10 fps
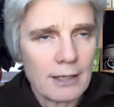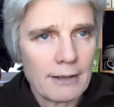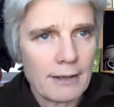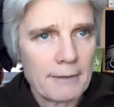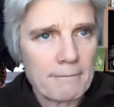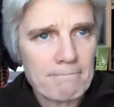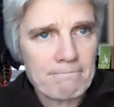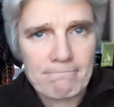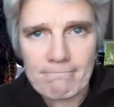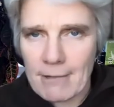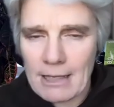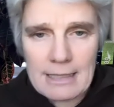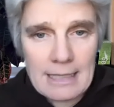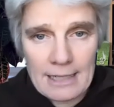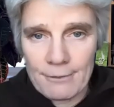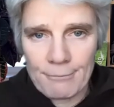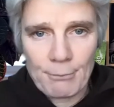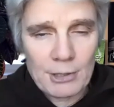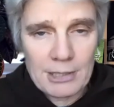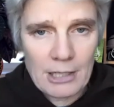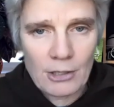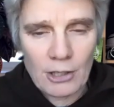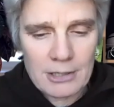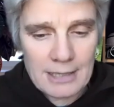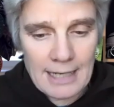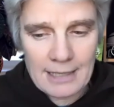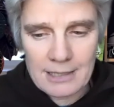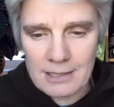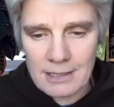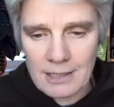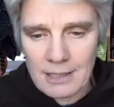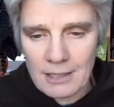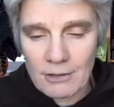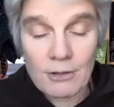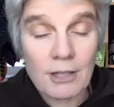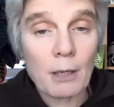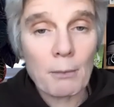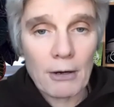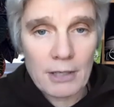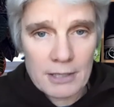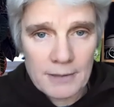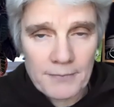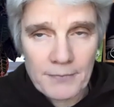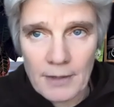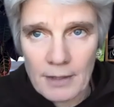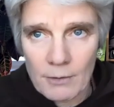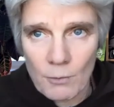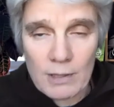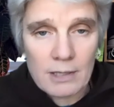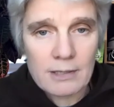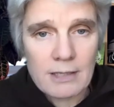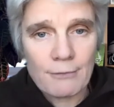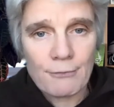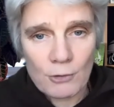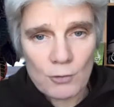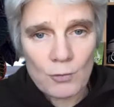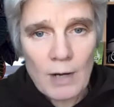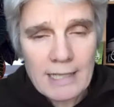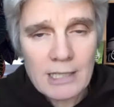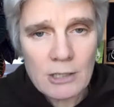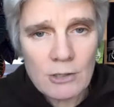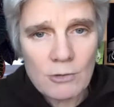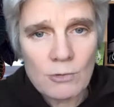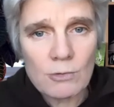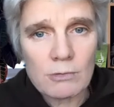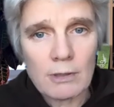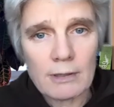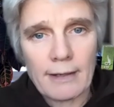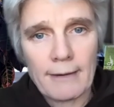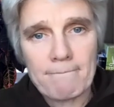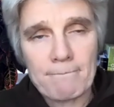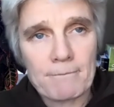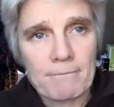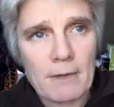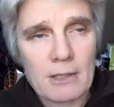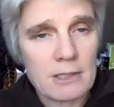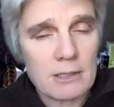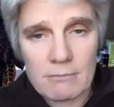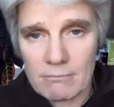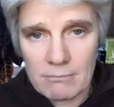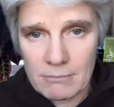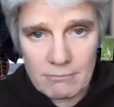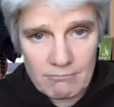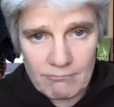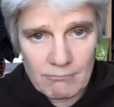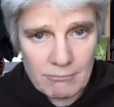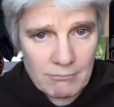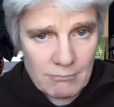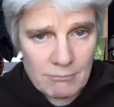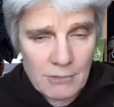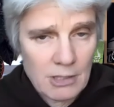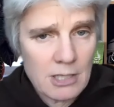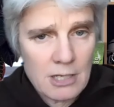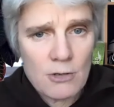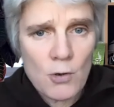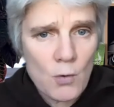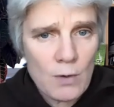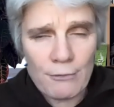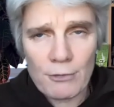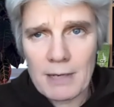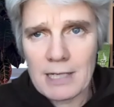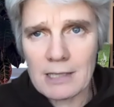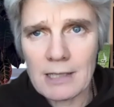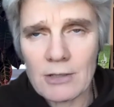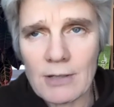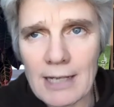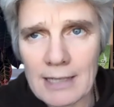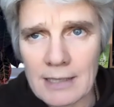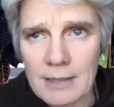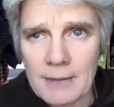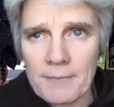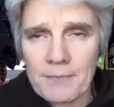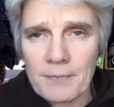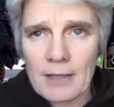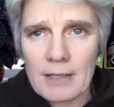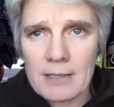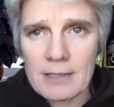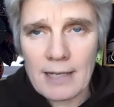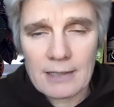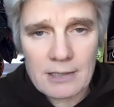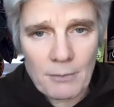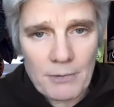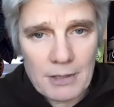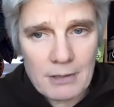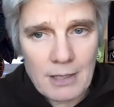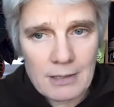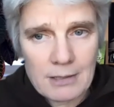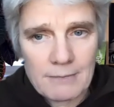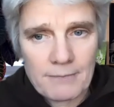um, kind of put it in context. You think about it, whether it feels right to you. Um, does it? Does the new information that you get, is that something that